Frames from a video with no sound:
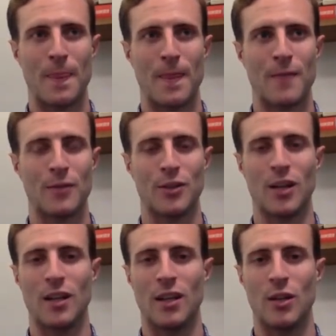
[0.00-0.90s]

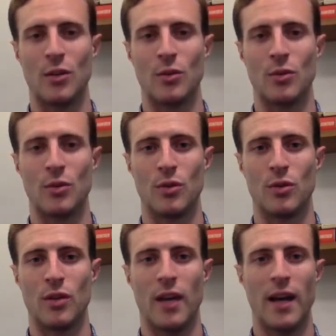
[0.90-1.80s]
Vishakhi, you
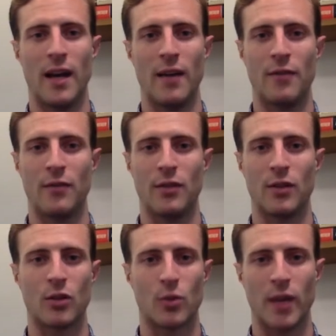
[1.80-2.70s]
have
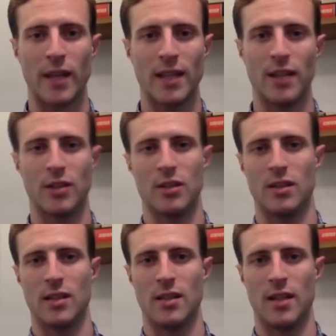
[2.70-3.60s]
great attention to
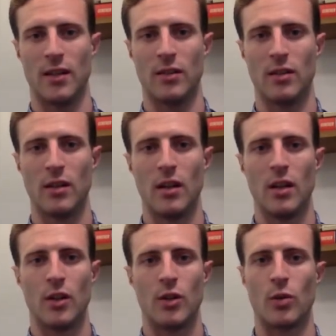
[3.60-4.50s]
detail.
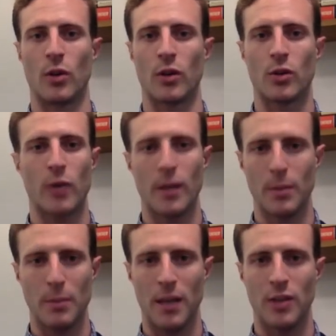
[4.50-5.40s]
You are
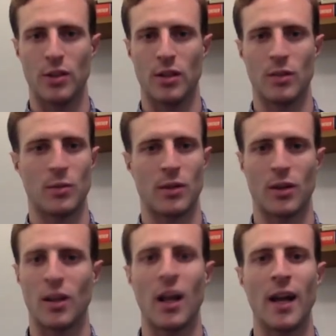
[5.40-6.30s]
incredibly patient with our
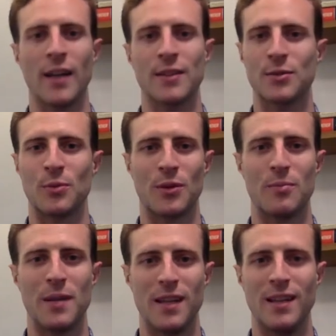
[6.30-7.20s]
clients, with
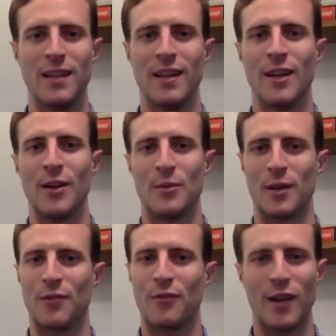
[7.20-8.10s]
me,
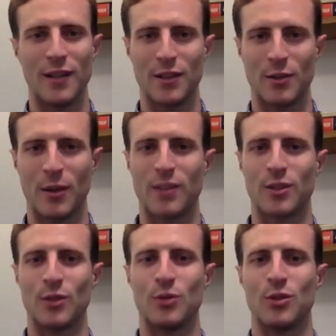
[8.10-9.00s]
with finding the right
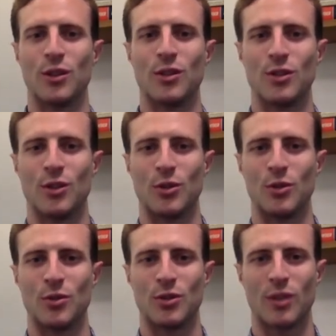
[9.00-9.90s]
solution
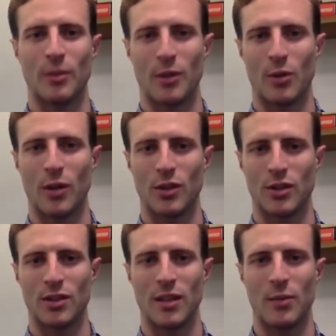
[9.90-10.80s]
to some of the
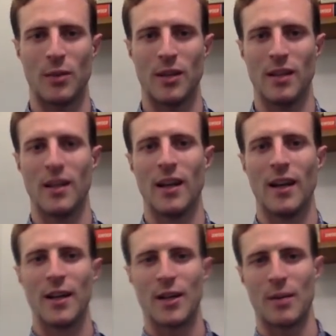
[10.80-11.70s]
questions that we
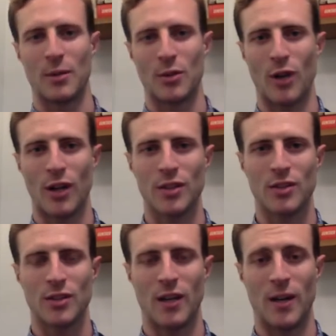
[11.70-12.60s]
come
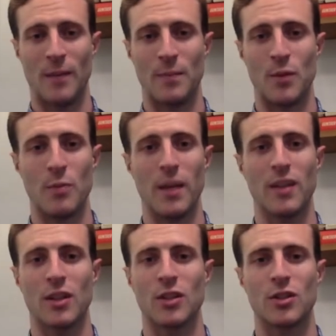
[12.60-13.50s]
across. You make
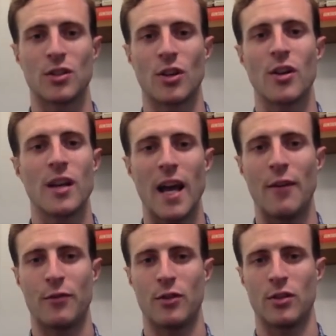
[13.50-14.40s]
a concerted
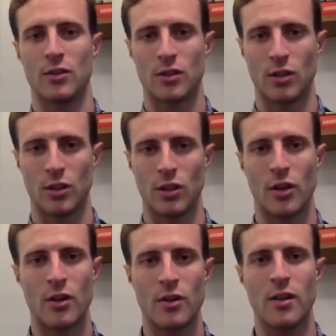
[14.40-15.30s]
effort to
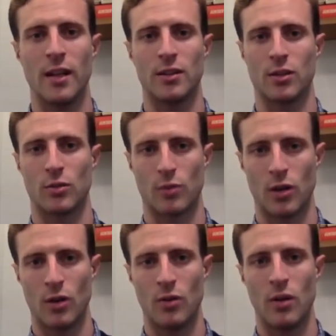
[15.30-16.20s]
learn and to
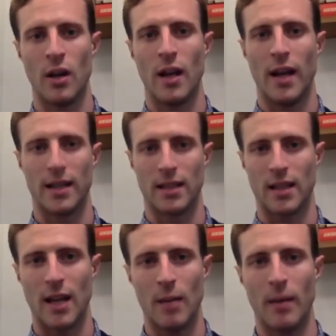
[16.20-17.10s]
grow as an
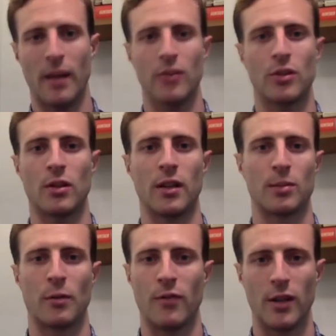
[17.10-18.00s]
account manager and as
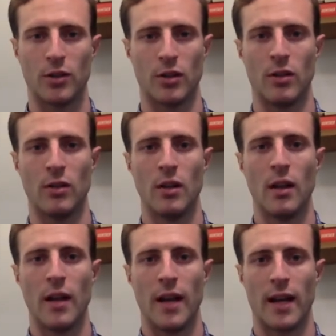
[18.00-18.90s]
a professional.
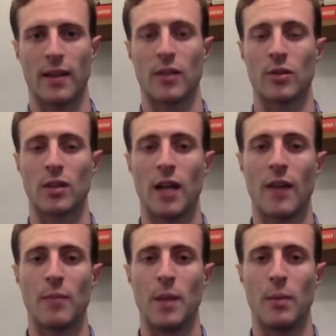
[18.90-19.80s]
And I think there's a
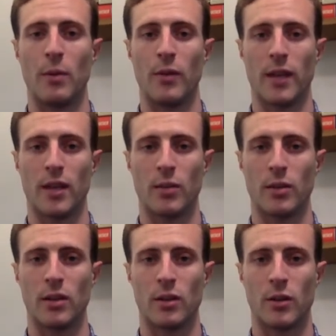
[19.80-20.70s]
lot of people that can
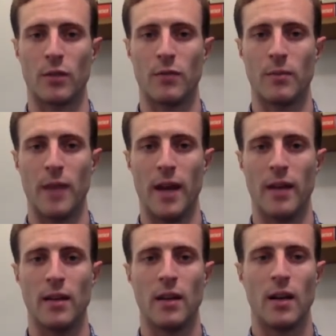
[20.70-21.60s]
really learn from
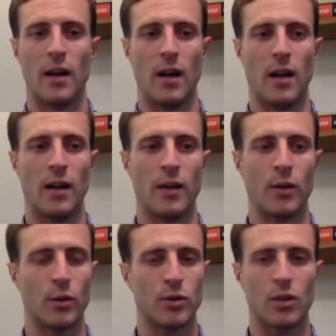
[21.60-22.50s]
that.
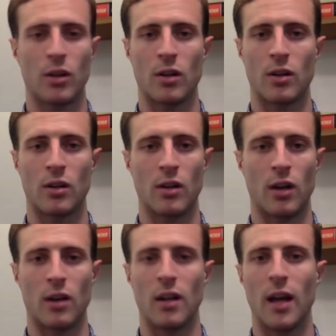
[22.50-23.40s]
Those are
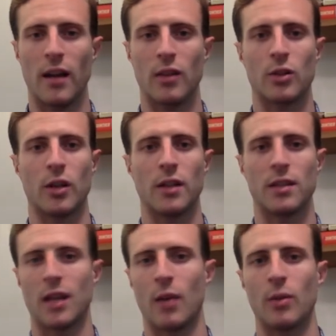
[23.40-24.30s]
a lot of the traits
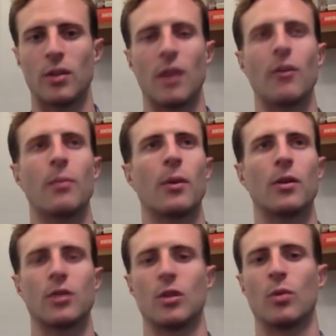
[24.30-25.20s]
that I wish every
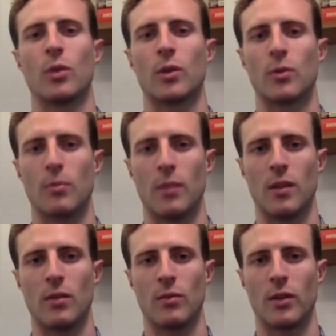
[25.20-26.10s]
person who worked with
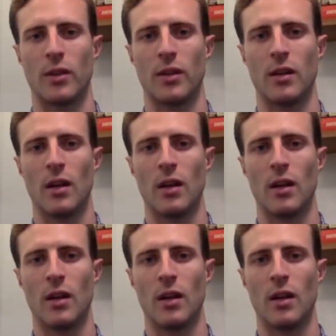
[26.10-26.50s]
me really